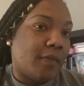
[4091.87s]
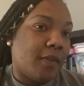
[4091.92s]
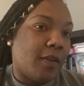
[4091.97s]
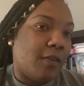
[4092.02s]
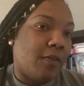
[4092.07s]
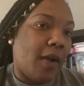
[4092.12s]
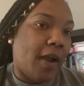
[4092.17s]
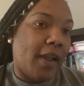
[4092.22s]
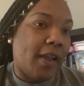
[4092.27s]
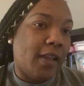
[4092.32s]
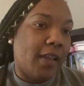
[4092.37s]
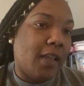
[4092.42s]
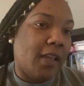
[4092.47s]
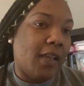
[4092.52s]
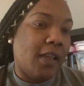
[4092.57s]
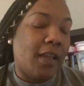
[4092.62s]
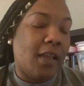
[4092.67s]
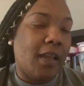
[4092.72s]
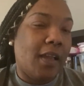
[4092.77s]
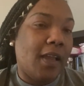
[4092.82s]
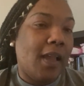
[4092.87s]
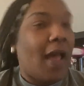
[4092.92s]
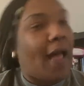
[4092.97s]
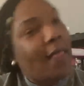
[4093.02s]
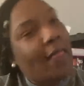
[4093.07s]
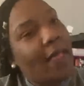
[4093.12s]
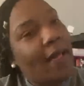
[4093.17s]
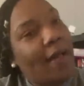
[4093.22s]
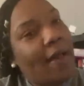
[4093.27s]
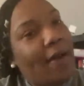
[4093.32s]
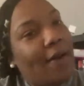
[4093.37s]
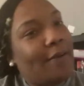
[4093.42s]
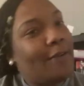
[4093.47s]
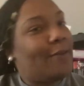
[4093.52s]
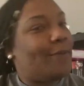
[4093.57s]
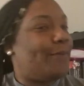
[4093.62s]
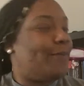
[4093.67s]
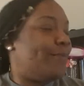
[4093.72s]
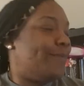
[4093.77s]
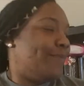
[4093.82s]
Right, Kiki? Hello.
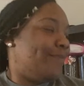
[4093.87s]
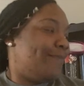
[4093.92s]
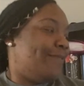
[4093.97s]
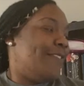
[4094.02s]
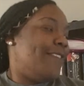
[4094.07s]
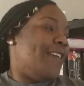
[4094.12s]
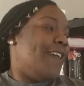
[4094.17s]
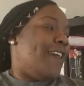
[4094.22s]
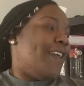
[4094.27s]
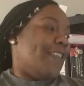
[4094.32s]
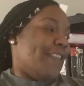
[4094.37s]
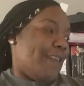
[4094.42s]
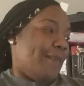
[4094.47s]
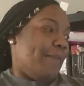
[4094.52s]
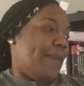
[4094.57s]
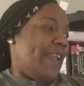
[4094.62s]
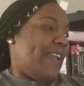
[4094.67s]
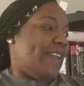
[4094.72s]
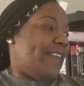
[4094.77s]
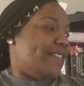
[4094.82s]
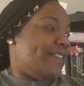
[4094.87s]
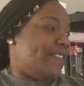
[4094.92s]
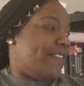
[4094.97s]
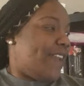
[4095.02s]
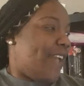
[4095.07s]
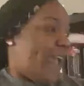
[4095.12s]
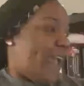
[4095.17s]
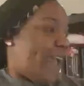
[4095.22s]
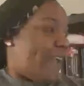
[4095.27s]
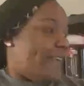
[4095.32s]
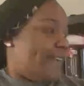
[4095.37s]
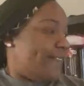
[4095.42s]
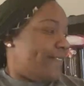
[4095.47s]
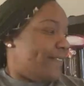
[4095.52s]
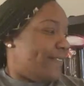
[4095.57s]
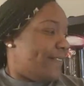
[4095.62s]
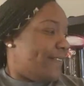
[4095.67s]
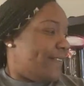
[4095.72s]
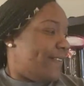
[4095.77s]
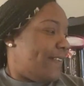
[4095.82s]
You made it today.
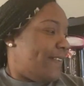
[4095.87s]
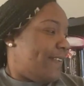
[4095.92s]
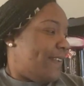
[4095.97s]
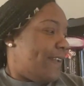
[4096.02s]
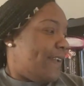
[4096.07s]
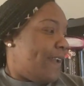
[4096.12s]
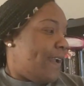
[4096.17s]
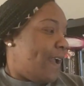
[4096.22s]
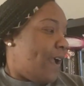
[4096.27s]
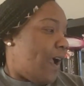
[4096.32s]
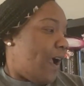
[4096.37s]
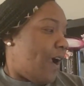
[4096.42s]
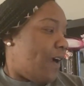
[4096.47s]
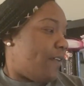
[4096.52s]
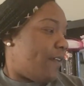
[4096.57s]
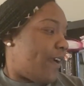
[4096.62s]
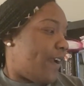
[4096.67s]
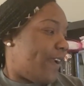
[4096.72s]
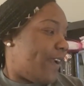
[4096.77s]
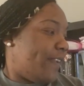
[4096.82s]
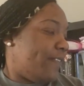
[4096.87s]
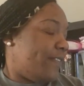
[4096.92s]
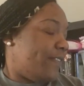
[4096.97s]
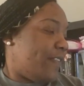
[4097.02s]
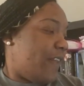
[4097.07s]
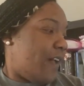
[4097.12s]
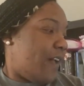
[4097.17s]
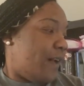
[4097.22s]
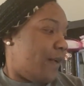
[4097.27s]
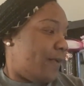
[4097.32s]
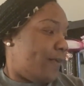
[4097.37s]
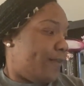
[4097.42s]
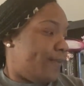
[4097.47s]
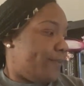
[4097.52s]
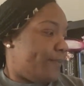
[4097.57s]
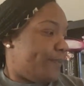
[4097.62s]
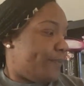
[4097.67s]
All right, so